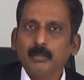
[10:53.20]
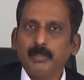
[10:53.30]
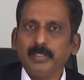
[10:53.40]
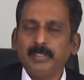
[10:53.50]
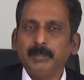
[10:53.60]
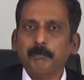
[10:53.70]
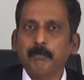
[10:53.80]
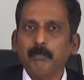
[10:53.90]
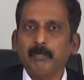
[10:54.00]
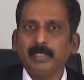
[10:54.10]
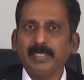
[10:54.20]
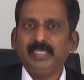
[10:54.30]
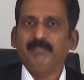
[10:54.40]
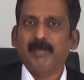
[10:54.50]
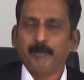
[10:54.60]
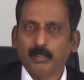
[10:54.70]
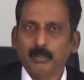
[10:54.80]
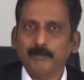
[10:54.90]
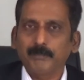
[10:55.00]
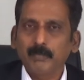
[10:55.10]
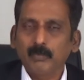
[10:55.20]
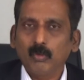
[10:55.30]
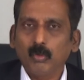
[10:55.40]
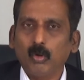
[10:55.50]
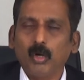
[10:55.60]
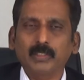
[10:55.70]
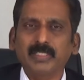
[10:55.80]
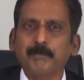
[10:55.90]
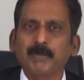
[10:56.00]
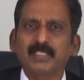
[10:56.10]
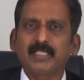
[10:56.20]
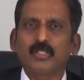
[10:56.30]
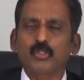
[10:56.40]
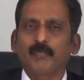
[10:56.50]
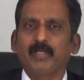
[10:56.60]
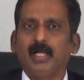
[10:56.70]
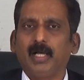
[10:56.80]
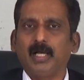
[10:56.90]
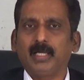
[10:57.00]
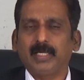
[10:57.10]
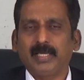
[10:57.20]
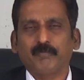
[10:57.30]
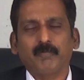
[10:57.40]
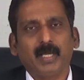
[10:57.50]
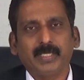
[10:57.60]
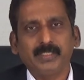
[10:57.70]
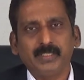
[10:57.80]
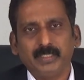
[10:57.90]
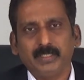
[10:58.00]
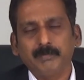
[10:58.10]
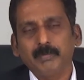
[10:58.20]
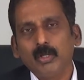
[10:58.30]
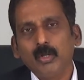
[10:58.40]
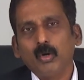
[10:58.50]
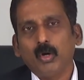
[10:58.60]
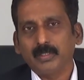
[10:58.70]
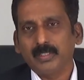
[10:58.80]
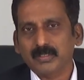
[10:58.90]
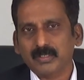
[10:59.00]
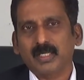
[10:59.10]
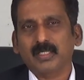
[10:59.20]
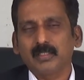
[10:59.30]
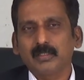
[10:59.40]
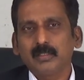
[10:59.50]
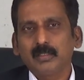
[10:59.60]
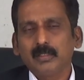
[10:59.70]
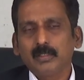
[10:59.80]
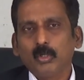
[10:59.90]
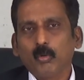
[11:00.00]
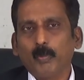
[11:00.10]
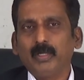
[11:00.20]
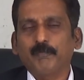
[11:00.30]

the e-way bill or the presence of an RFID on the truck will